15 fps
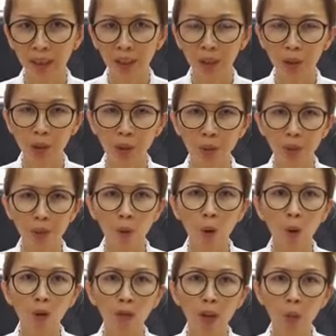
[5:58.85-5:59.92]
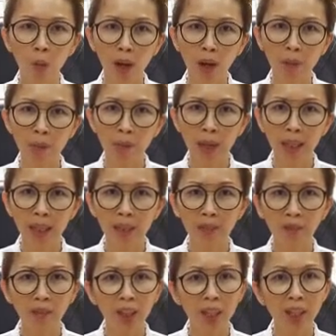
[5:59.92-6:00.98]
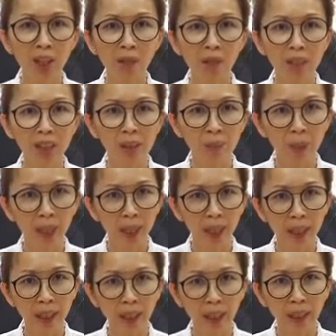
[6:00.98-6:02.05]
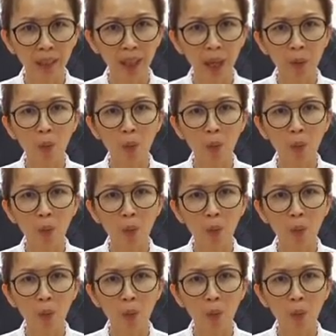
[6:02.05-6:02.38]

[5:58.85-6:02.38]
She was overwhelmed by a feeling of despair and